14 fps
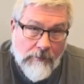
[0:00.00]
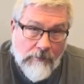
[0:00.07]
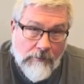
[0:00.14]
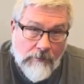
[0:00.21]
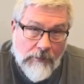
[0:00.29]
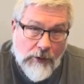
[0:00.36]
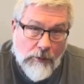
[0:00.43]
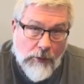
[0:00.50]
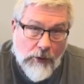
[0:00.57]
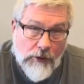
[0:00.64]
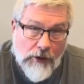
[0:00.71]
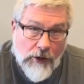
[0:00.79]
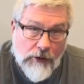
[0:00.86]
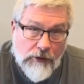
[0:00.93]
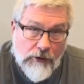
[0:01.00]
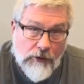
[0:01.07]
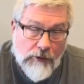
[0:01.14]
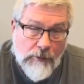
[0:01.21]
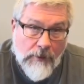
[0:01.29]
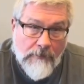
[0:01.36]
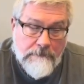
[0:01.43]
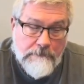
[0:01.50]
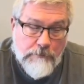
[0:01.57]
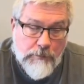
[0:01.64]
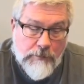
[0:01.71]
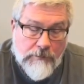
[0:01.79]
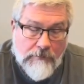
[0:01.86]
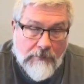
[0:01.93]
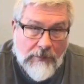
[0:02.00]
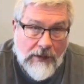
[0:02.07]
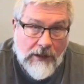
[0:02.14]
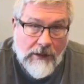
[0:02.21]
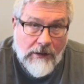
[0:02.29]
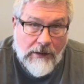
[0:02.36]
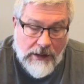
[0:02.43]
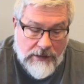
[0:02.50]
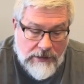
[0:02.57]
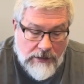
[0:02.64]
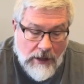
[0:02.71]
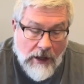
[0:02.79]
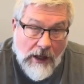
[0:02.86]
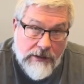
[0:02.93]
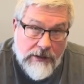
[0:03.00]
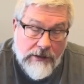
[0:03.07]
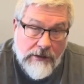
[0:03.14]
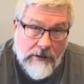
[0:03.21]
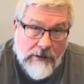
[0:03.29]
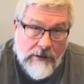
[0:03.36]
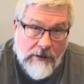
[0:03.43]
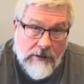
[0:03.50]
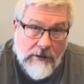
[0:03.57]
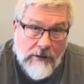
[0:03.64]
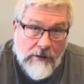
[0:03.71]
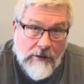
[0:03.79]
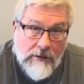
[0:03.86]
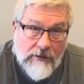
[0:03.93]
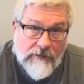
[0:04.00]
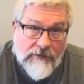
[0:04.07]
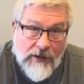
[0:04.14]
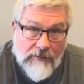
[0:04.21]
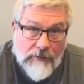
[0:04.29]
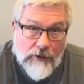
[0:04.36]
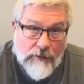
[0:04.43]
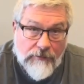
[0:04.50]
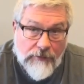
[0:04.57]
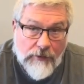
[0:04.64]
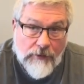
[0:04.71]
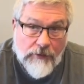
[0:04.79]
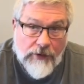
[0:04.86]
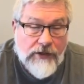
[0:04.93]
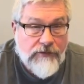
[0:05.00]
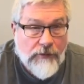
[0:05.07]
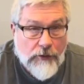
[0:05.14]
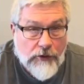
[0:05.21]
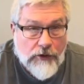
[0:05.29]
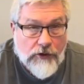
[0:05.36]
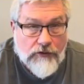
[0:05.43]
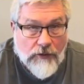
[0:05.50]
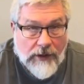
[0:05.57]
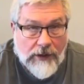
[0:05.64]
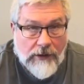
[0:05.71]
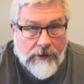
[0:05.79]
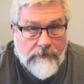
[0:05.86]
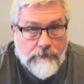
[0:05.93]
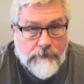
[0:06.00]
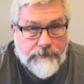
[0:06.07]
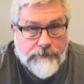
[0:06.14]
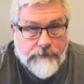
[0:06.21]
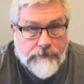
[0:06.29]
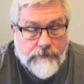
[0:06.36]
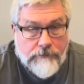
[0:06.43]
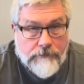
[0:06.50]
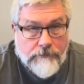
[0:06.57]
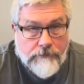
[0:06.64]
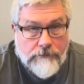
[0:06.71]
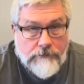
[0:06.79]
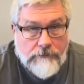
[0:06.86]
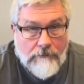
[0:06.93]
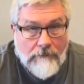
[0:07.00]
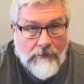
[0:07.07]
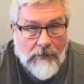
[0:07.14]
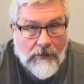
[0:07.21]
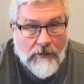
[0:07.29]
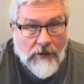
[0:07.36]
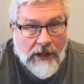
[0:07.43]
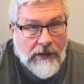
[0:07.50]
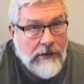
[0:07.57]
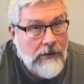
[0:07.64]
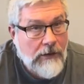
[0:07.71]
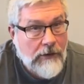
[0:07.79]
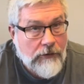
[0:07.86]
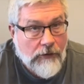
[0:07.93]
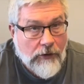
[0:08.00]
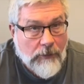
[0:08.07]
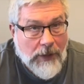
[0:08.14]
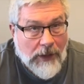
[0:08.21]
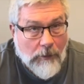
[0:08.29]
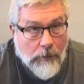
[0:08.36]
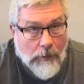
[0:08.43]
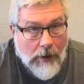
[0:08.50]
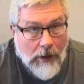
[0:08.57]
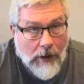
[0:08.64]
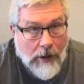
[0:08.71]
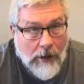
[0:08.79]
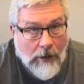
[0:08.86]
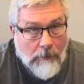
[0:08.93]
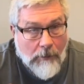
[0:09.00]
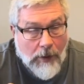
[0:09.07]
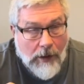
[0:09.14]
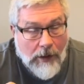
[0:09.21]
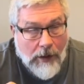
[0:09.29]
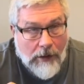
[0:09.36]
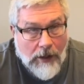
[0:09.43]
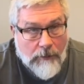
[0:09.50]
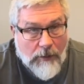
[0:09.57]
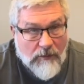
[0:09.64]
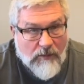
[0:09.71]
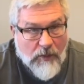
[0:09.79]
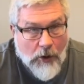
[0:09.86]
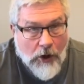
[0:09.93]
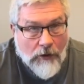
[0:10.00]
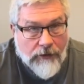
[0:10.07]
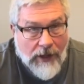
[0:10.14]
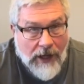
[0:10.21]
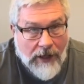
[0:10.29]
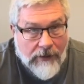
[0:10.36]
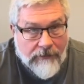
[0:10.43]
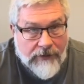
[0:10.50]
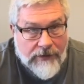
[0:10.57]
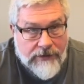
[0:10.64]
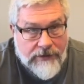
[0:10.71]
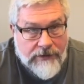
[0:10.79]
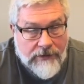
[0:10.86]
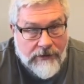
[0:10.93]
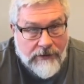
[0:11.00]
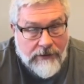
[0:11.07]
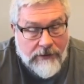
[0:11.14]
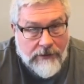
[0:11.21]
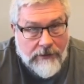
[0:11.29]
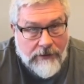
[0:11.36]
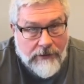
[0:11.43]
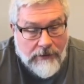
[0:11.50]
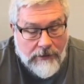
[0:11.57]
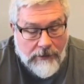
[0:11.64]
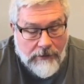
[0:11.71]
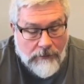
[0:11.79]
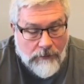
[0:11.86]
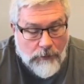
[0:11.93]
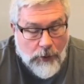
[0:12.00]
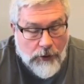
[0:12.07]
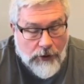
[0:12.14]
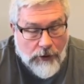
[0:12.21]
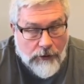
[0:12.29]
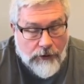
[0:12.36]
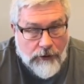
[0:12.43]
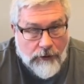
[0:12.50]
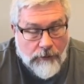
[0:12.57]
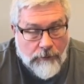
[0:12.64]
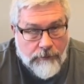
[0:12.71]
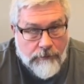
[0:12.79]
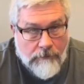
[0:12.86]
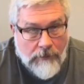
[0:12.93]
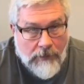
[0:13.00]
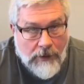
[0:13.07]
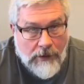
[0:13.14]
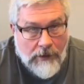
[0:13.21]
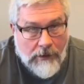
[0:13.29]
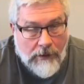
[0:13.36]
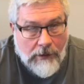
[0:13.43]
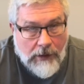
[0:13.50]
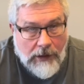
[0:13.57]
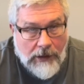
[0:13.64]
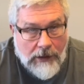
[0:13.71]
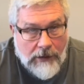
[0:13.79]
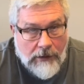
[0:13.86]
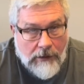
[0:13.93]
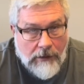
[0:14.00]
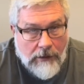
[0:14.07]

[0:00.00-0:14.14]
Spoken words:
little bouillon cube is not to flavor your food. It's for you to drink. Okay? You're going to make a cup of broth out of this bouillon cube. And